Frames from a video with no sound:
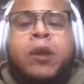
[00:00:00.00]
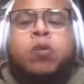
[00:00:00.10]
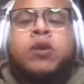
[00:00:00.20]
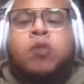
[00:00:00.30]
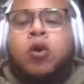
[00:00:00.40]

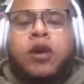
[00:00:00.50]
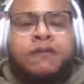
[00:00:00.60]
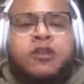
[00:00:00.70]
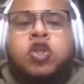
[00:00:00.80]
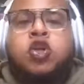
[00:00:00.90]
We won't
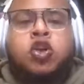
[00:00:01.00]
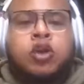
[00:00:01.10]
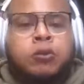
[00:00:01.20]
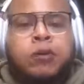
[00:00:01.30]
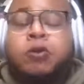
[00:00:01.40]
ever
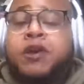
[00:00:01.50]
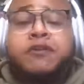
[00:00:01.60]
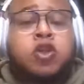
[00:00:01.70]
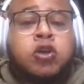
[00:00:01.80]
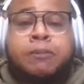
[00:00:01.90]
turn
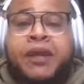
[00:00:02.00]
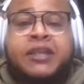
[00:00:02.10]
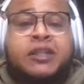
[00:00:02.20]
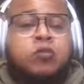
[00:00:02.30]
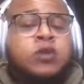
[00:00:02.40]
the
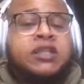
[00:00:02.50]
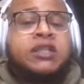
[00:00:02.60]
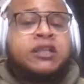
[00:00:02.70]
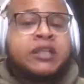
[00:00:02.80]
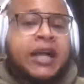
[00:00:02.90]
page, because we
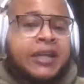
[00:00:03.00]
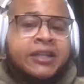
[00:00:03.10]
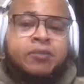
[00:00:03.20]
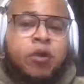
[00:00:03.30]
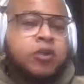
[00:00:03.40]
still need our
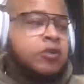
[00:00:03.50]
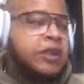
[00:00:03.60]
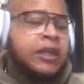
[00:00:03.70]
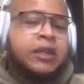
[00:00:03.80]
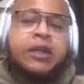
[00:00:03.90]
next Martin Luther
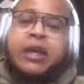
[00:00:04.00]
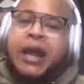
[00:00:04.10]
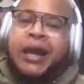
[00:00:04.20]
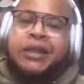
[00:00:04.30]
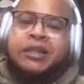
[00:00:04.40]
King,
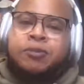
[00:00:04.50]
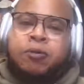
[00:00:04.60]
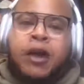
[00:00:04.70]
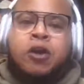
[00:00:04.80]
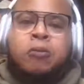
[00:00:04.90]
our next
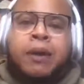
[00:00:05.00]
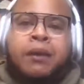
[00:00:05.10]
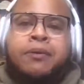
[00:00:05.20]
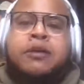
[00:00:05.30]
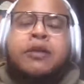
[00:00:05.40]
Barack
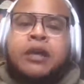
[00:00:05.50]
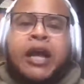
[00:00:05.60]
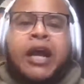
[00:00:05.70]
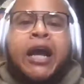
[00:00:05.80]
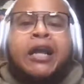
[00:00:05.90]
Obama,
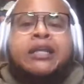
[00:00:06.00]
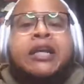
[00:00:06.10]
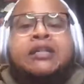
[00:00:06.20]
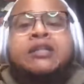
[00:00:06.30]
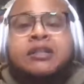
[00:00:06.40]
our
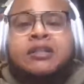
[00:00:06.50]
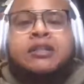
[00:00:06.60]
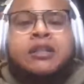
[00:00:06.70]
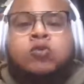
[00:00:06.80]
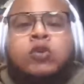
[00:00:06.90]
next such and such.